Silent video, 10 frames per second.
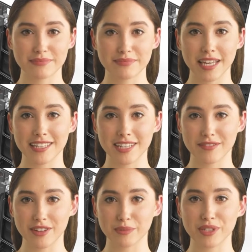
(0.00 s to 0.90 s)
And
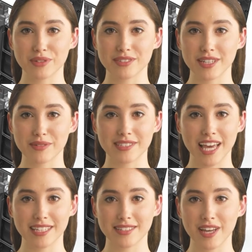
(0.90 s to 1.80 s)
if and when your Series
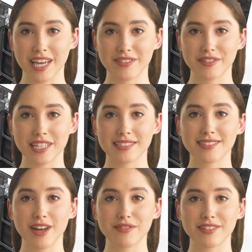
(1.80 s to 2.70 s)
Xi ever needs
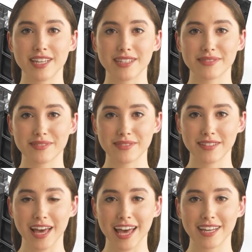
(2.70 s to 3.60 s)
servicing,
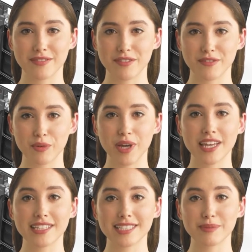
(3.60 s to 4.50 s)
any of the 4
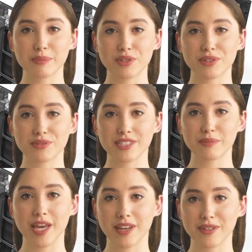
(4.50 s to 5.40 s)
LED modules in a
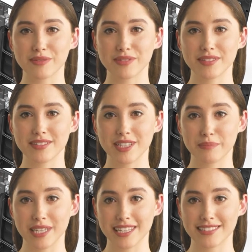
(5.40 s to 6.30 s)
panel can
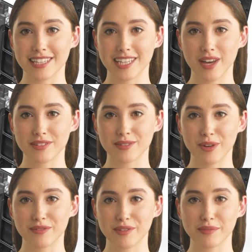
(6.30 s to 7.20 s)
be easily hot
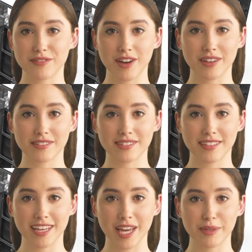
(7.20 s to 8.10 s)
swapped from the front,
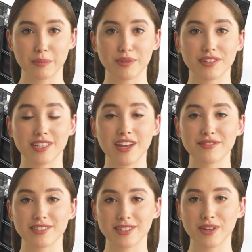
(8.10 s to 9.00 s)
along with
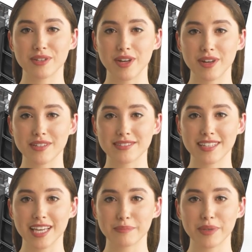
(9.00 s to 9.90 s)
NovaStar cards
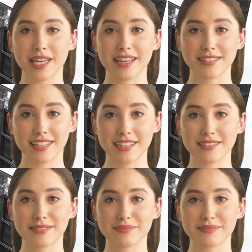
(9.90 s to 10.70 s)
and PSUs.